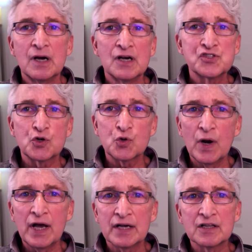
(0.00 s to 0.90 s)
So
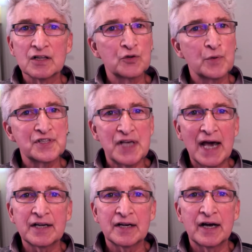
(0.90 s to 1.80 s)
Craig, along with
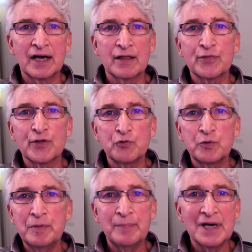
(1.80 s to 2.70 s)
Zach and I, thought it would
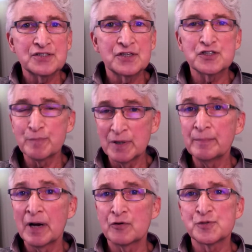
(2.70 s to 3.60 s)
be best to split
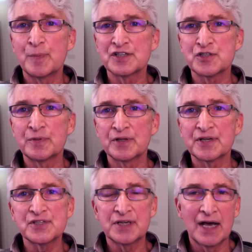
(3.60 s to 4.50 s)
my
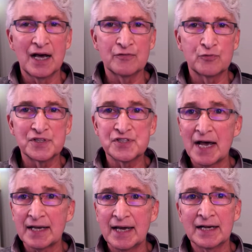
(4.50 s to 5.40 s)
responsibilities in half, with
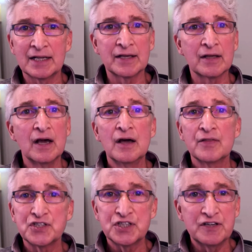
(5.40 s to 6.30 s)
Zach handling
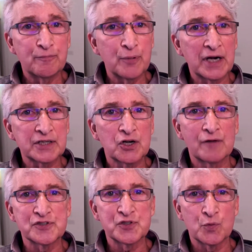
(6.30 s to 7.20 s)
the Chief Product
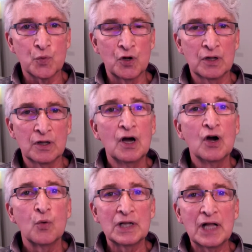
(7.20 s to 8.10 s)
Officer role,
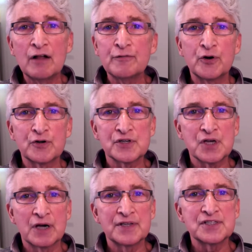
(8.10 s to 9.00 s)
while I'll focus
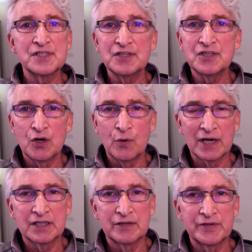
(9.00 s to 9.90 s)
on the CTO
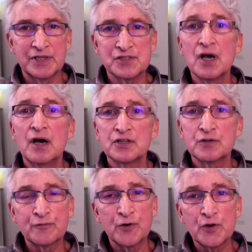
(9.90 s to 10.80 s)
activities to
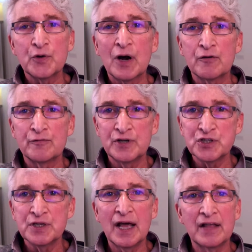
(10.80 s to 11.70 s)
further our
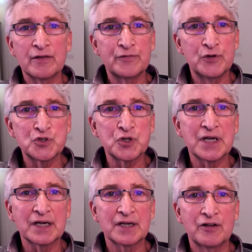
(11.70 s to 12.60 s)
vision and the future
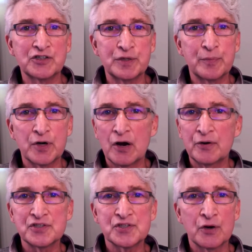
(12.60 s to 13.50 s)
technology
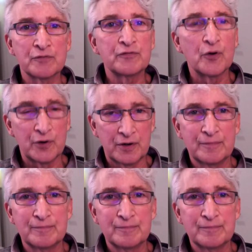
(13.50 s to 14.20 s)
priorities going forward.